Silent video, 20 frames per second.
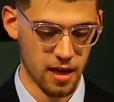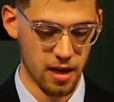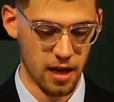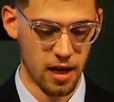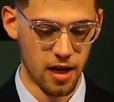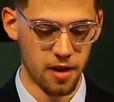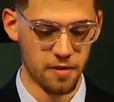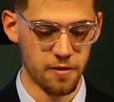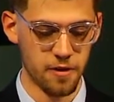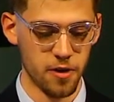
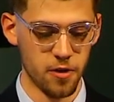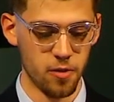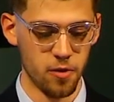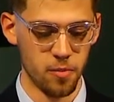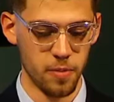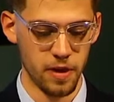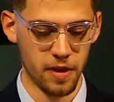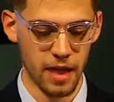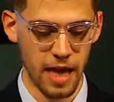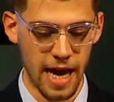However, it
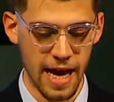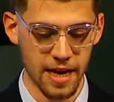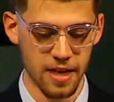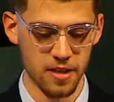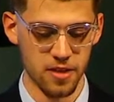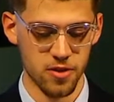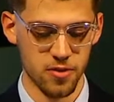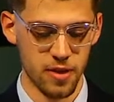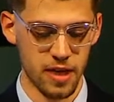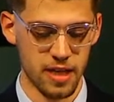would be the
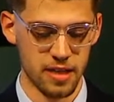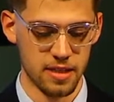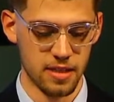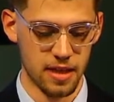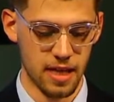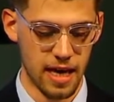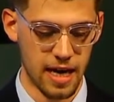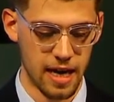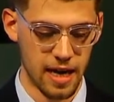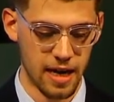added stress
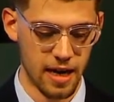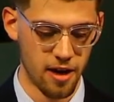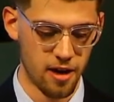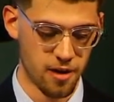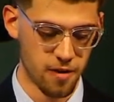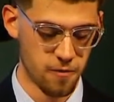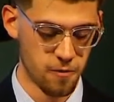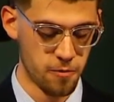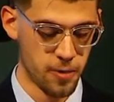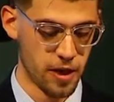that I
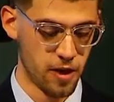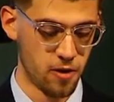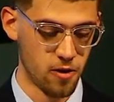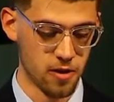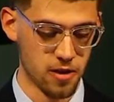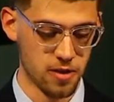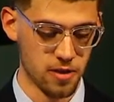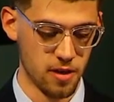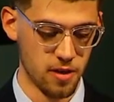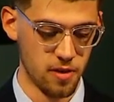inherited from my
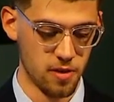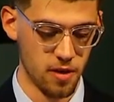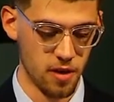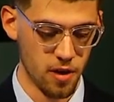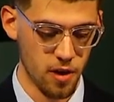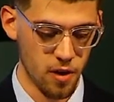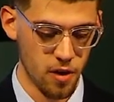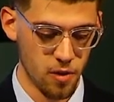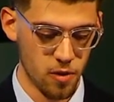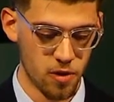course load,
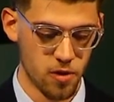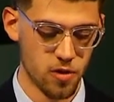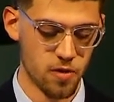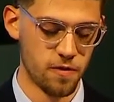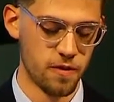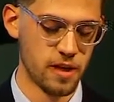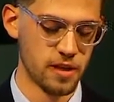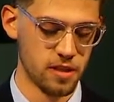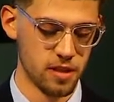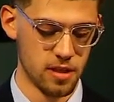which would
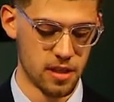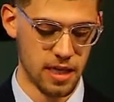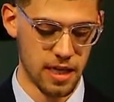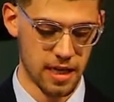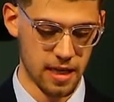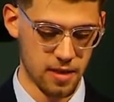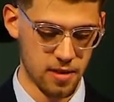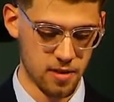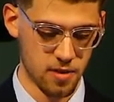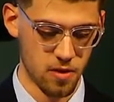eventually
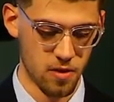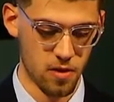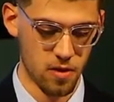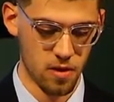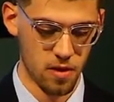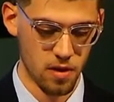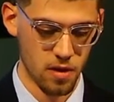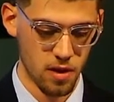take its toll.